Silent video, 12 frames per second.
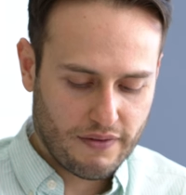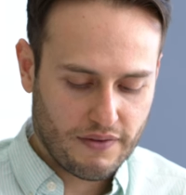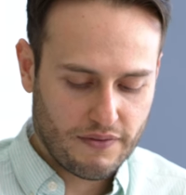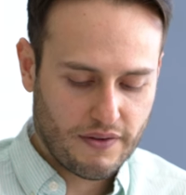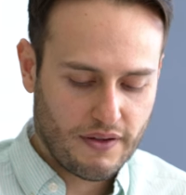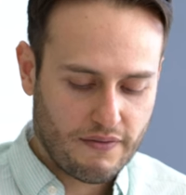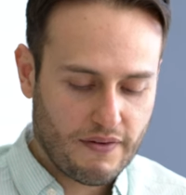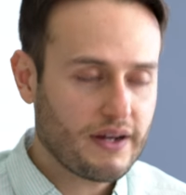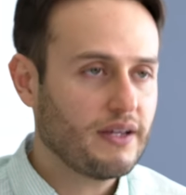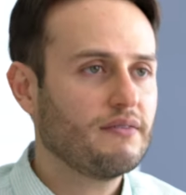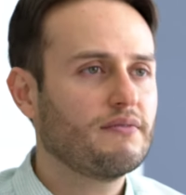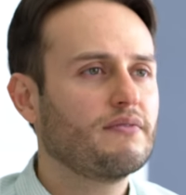if if
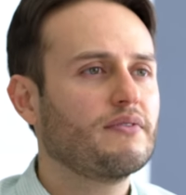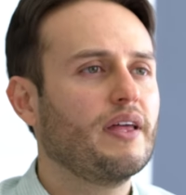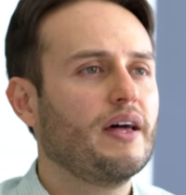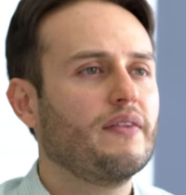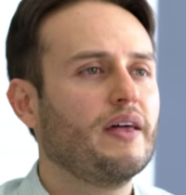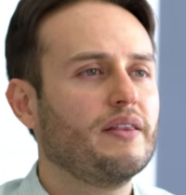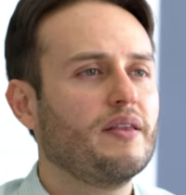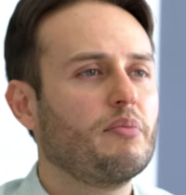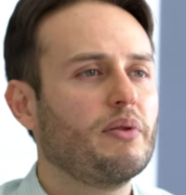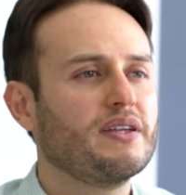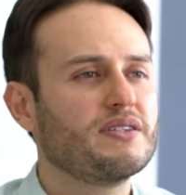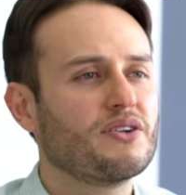any, that that, that
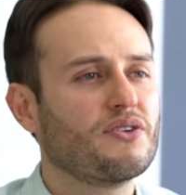plays